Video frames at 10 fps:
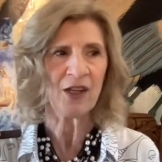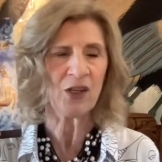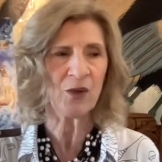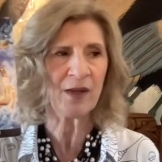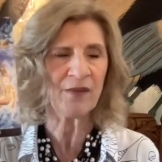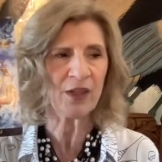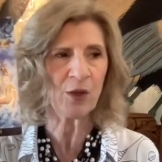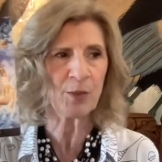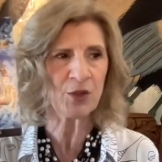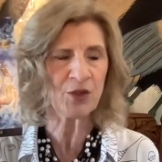You have the
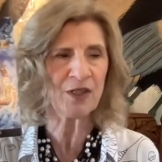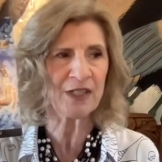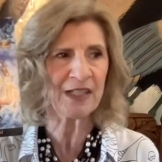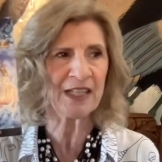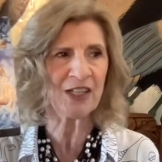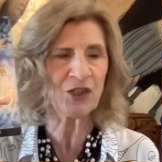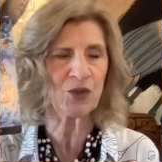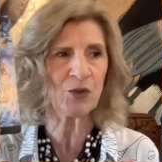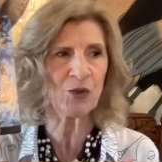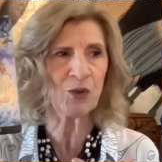opportunity here
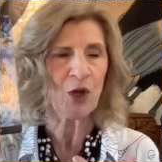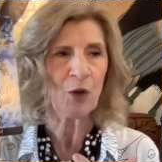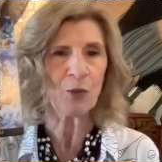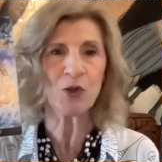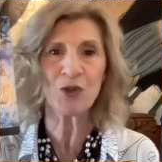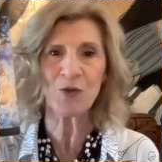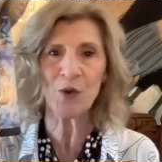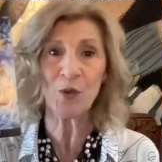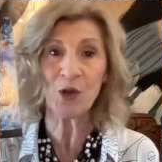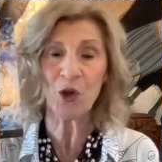to push
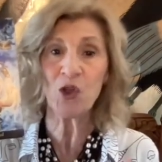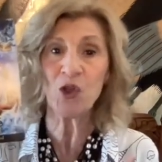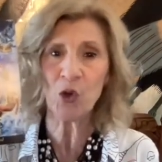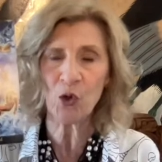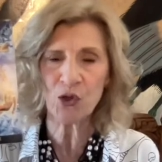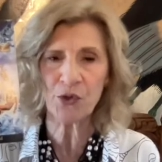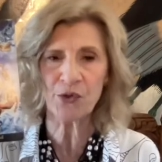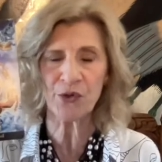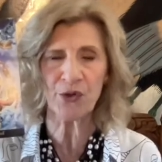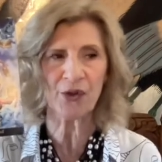forward on your
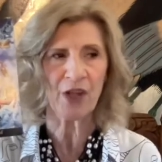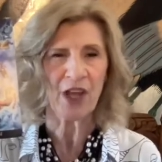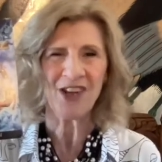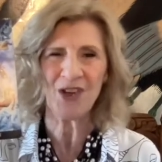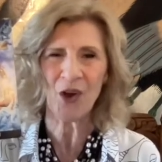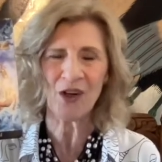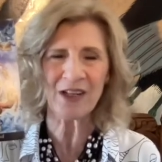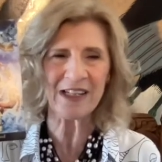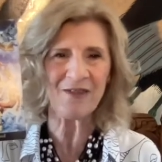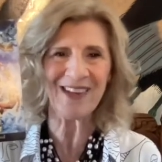truth, not
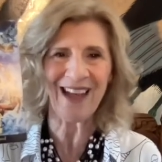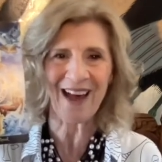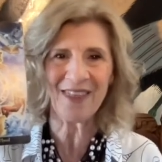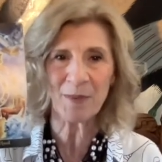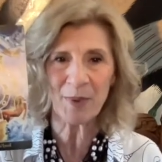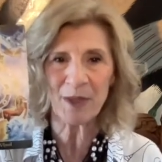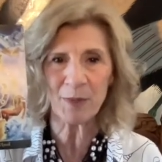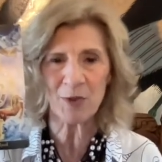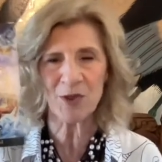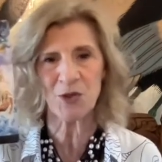living other
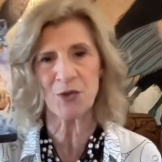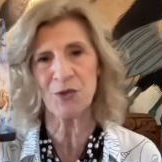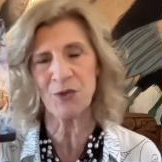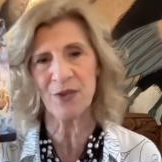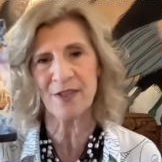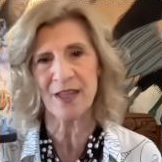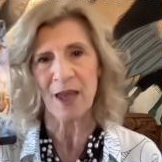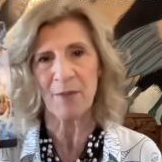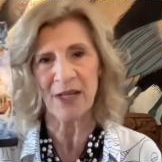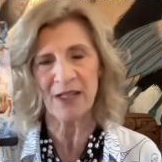people's truths,
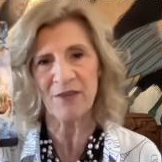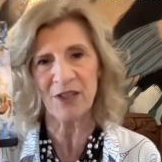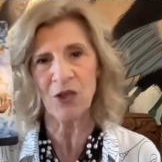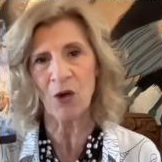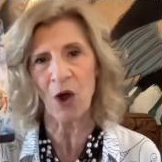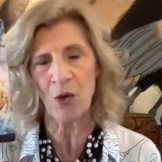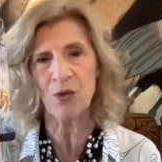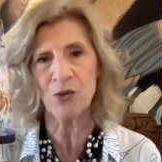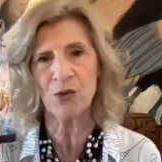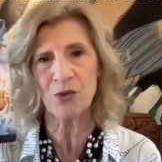but living your
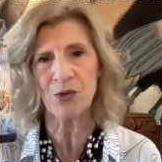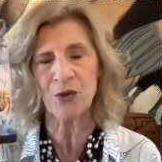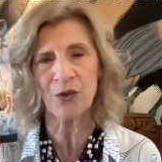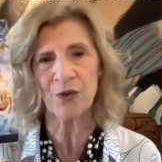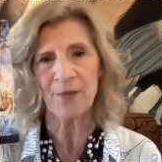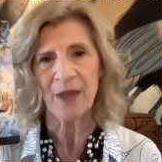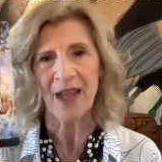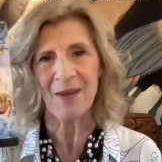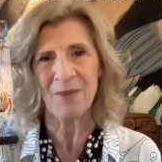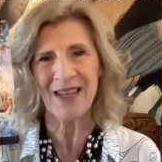own truth
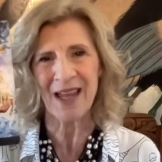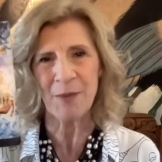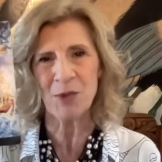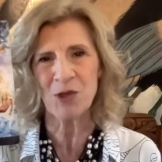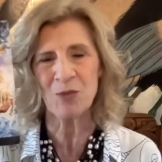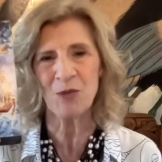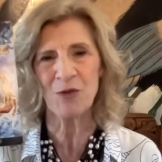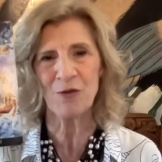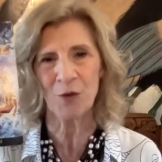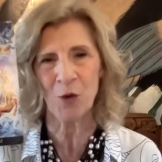and being able to move
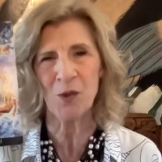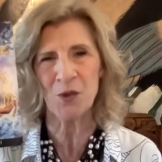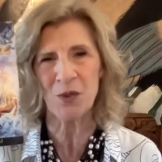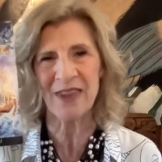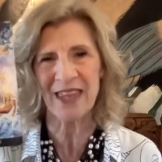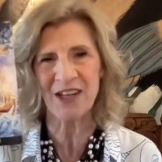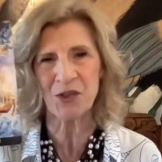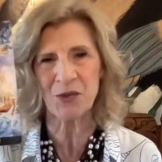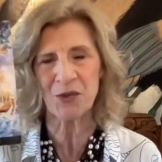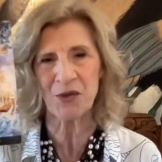forward with that
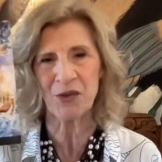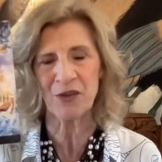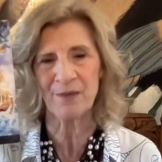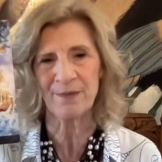truth.